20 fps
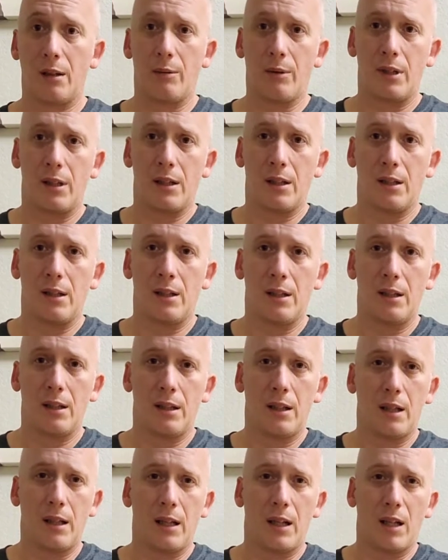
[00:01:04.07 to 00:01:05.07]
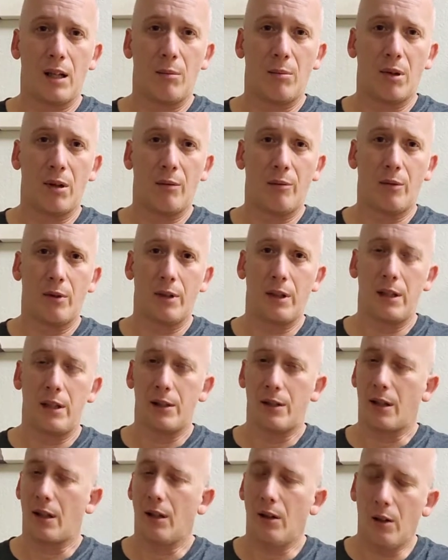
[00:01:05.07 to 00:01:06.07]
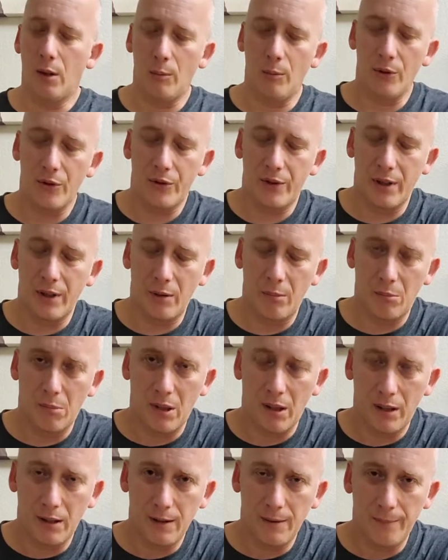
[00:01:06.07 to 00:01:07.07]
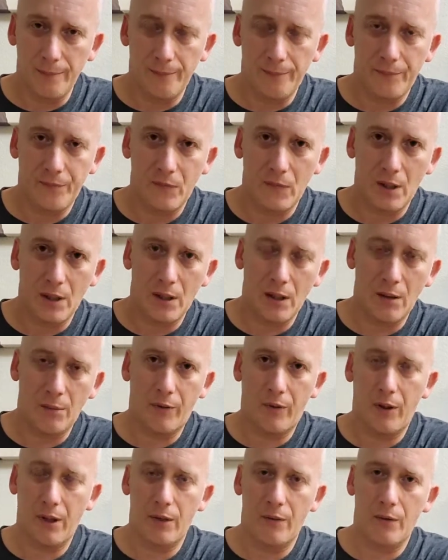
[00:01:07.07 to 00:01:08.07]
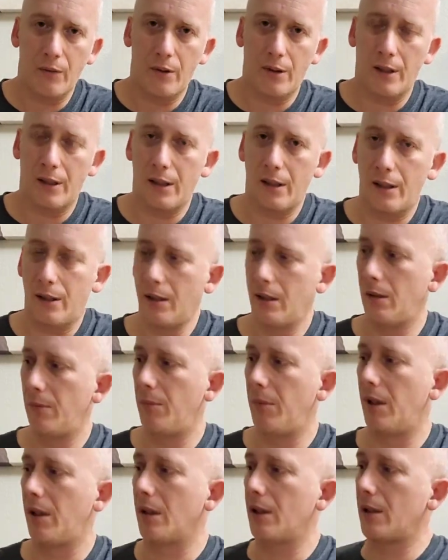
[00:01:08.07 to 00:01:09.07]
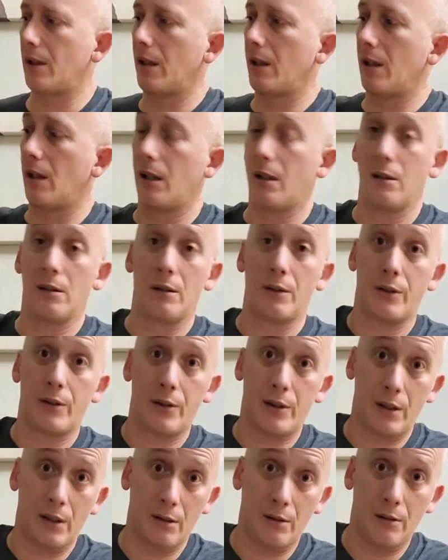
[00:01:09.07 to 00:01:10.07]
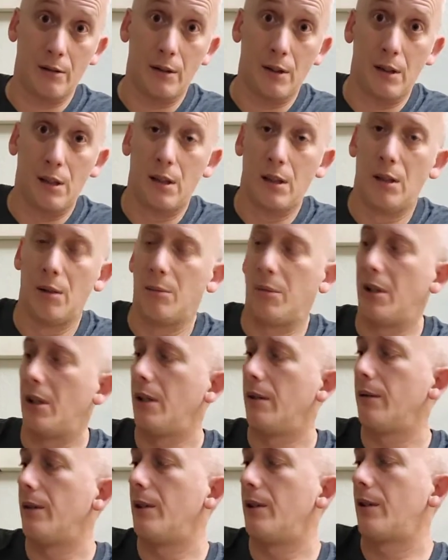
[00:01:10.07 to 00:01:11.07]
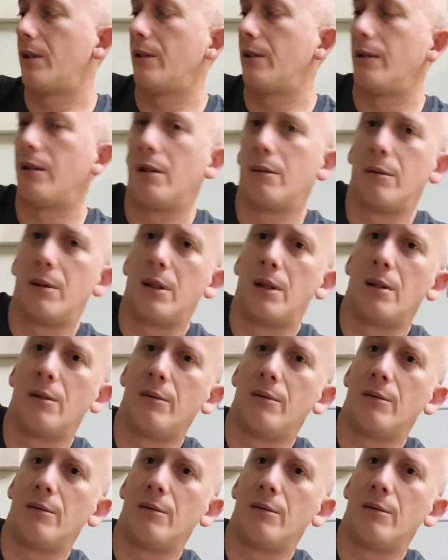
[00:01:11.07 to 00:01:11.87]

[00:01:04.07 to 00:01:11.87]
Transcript: went ahead and I bought one of these. I almost didn't buy it. I'm thankful that I did because I got it on sale. But anyways, here we go.